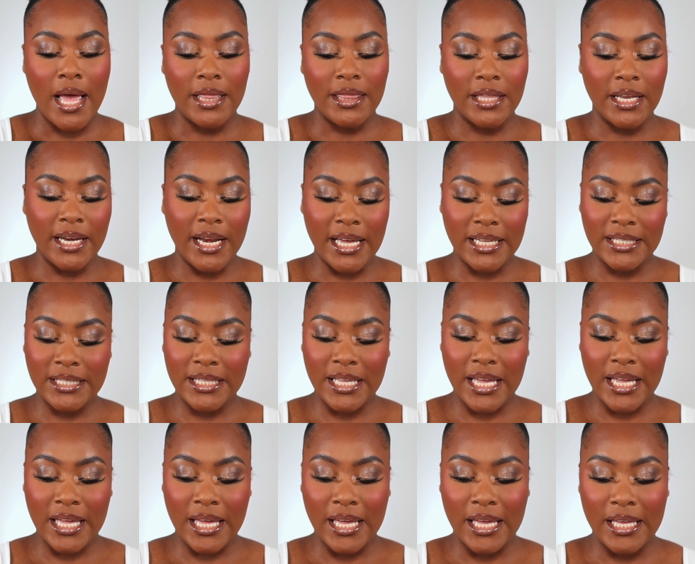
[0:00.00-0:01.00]
The next
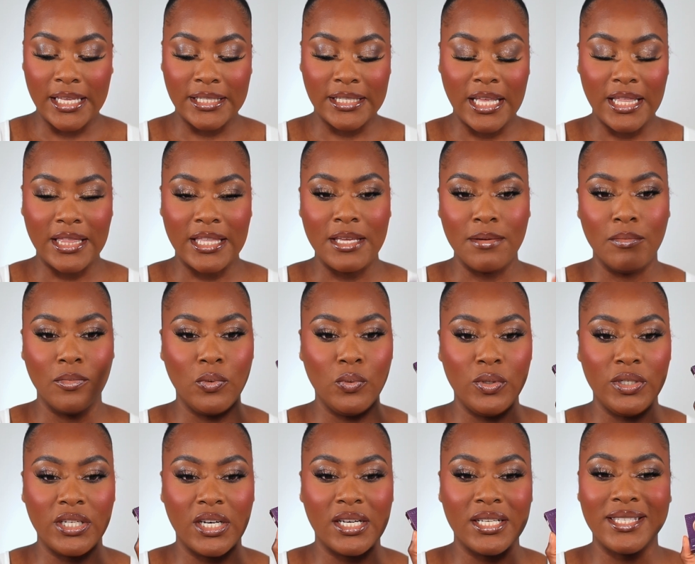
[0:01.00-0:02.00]
thing is the
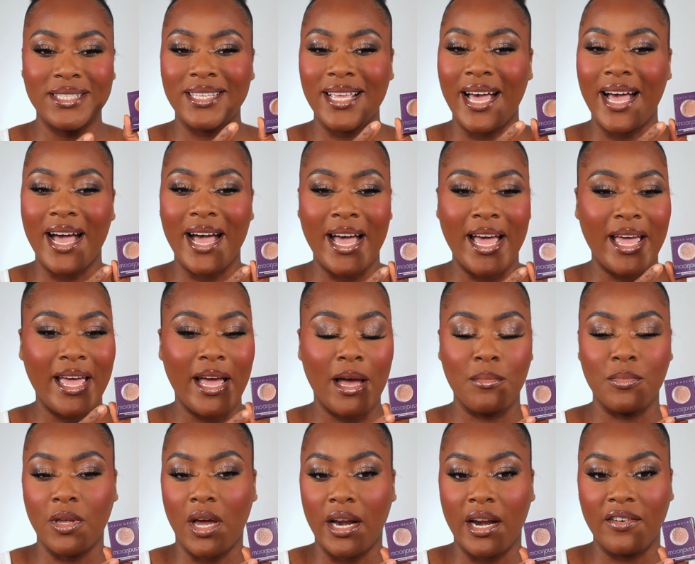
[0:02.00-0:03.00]
Moon Dust. I
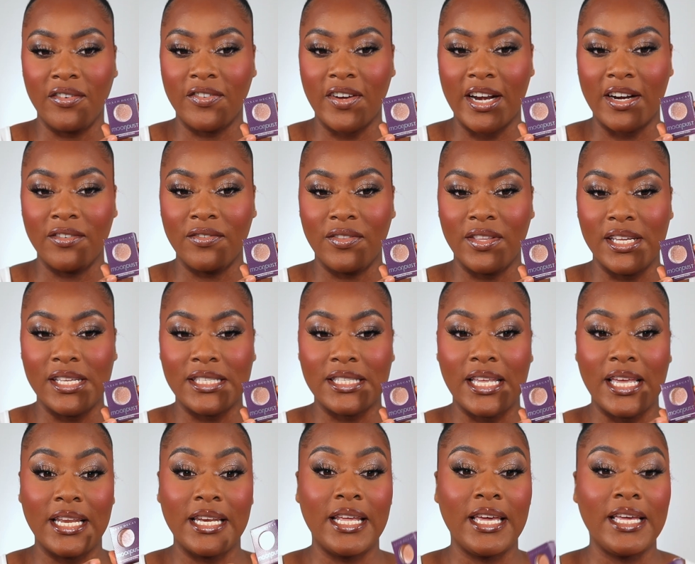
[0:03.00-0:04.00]
am not a fan of this.
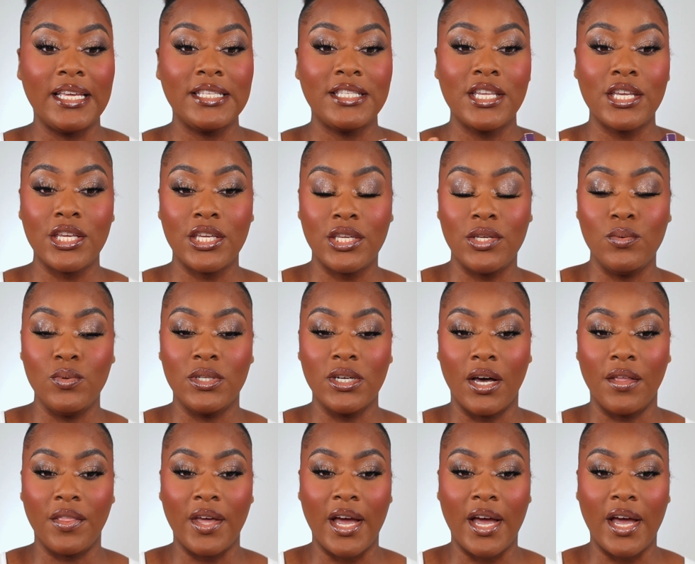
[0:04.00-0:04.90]
It is cute on